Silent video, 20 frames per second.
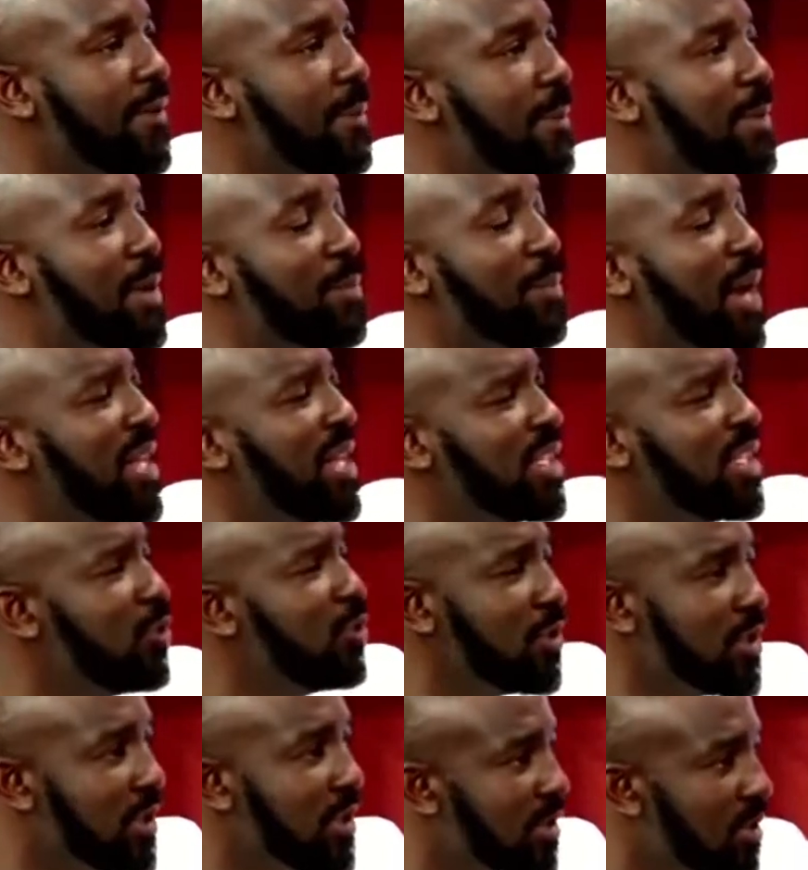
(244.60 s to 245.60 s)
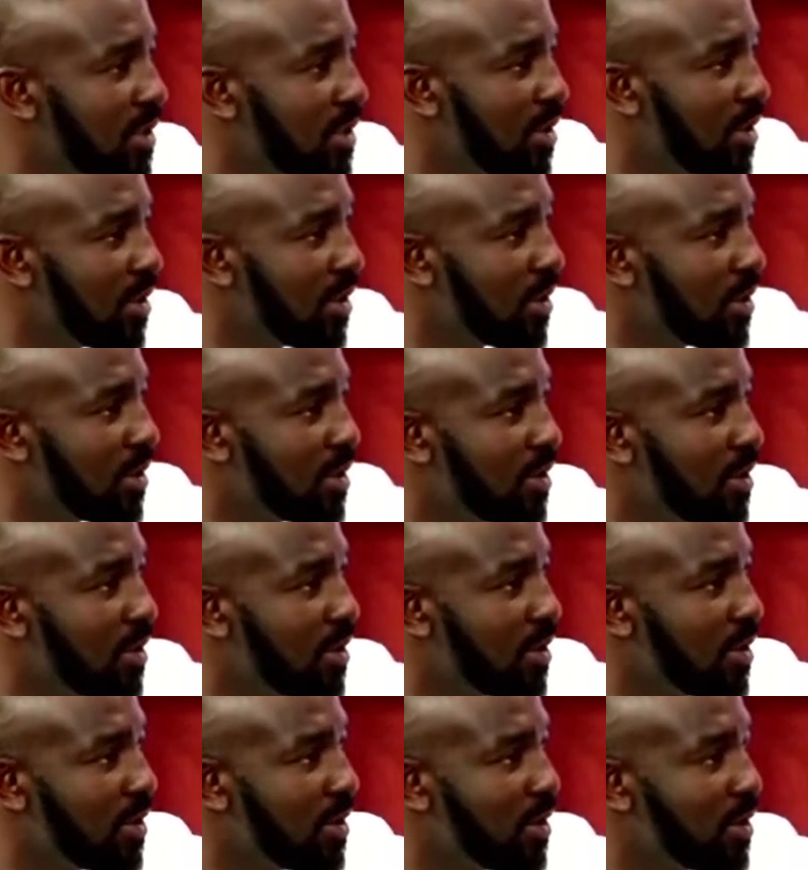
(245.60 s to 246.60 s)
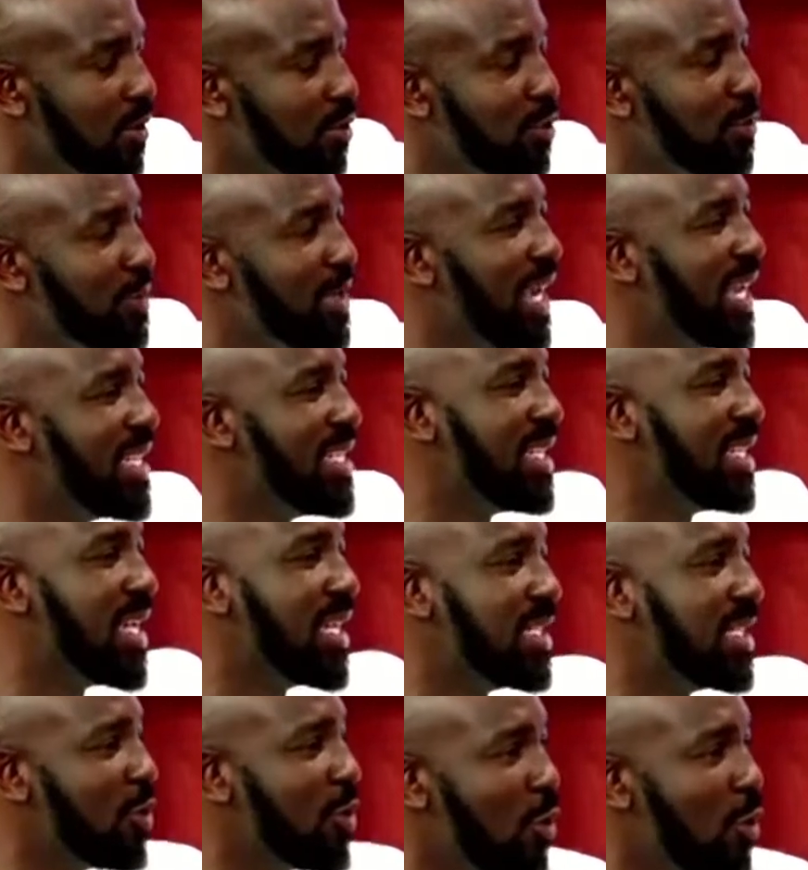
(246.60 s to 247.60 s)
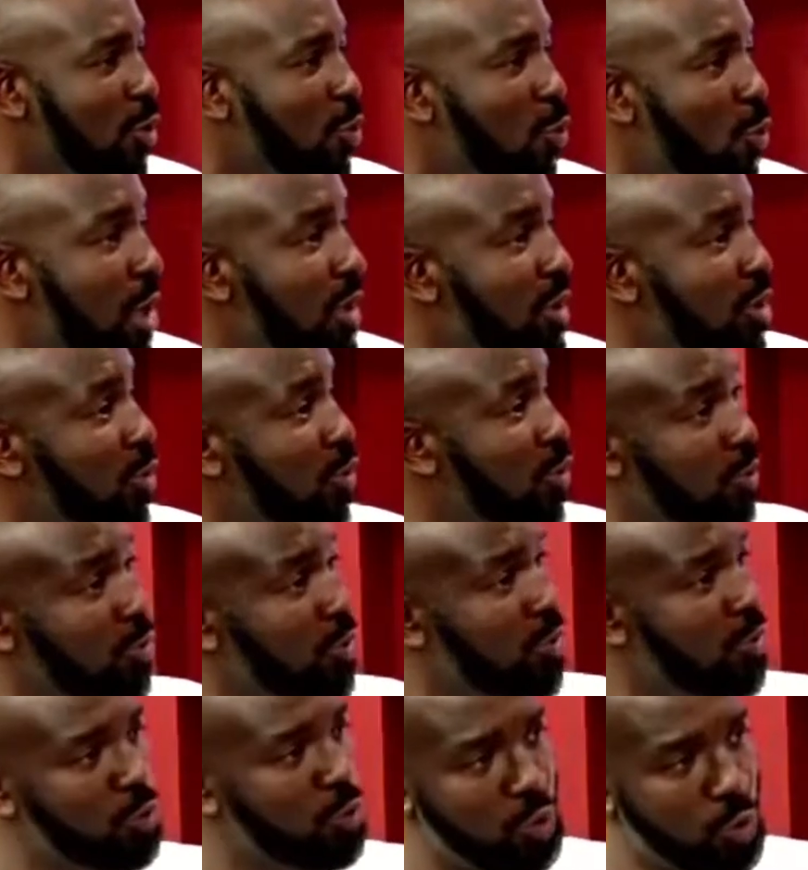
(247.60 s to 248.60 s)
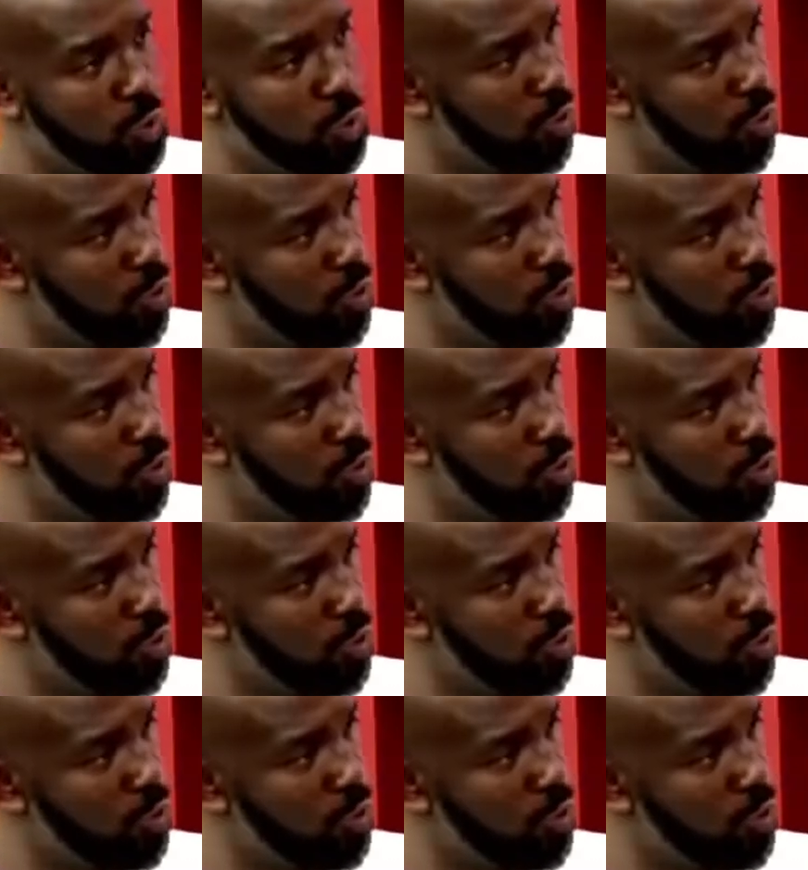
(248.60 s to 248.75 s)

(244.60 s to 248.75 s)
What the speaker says: planning unit to be educated on what to do. No.